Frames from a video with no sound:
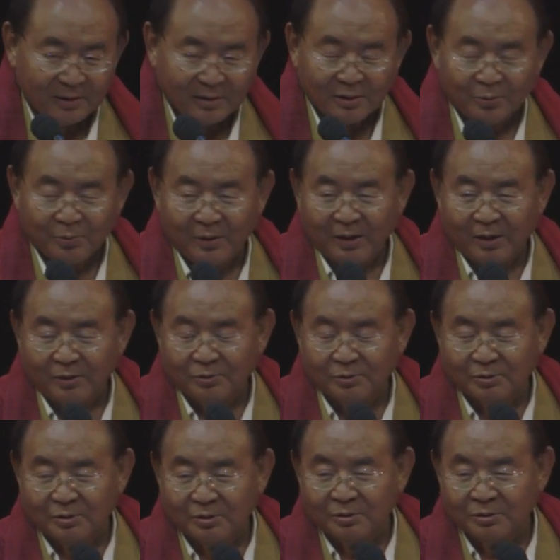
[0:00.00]
the way
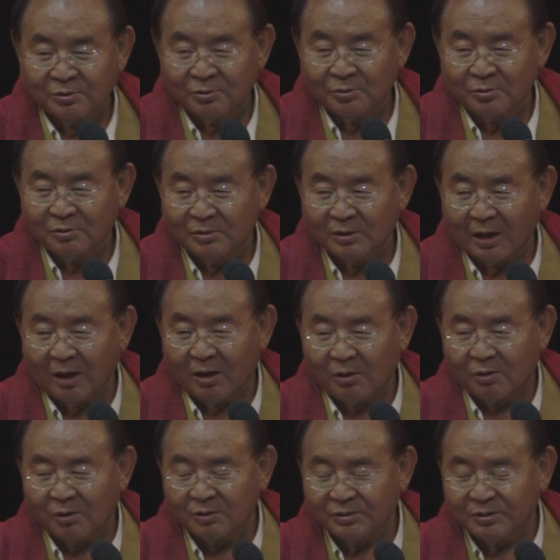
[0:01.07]
to control cow
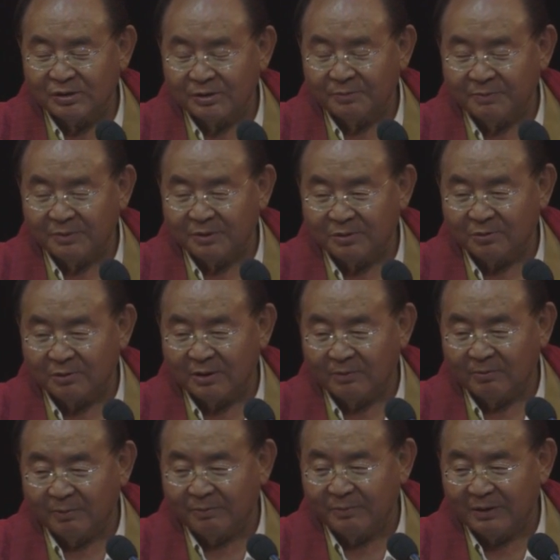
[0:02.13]
or sheep is to
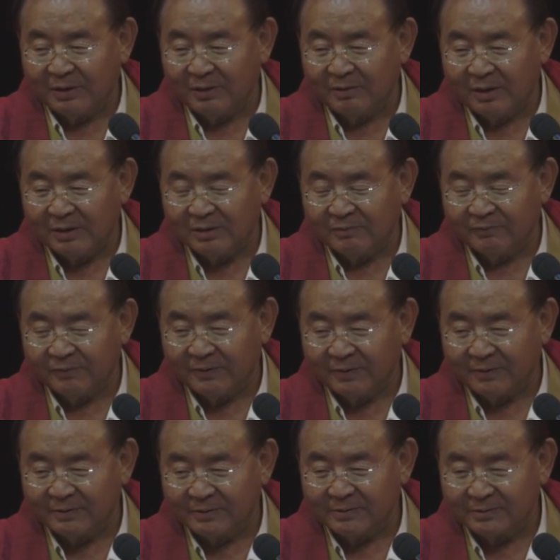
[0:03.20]
give a big grazing
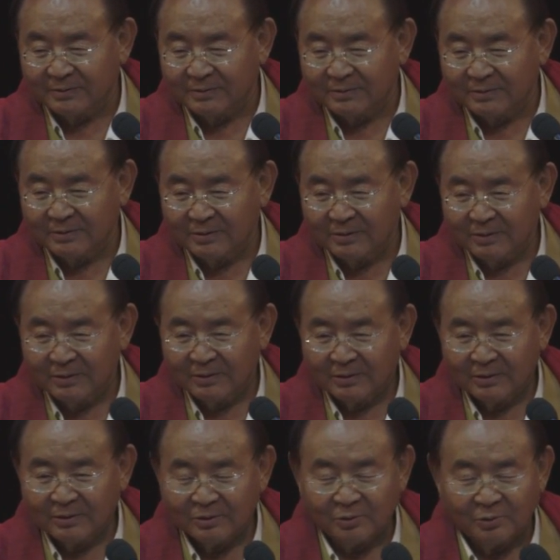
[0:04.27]
field.
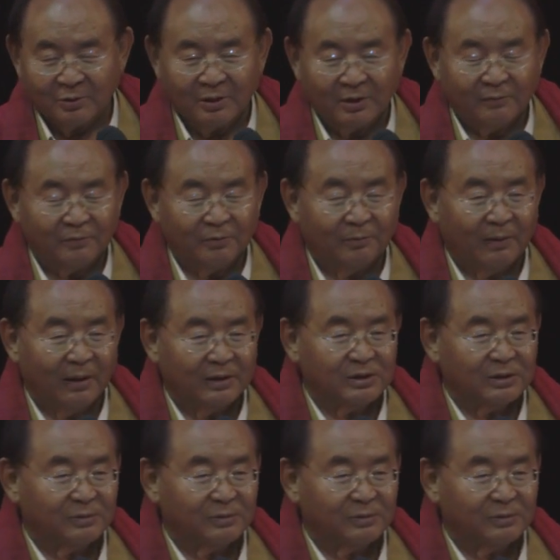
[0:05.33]
So you give your mind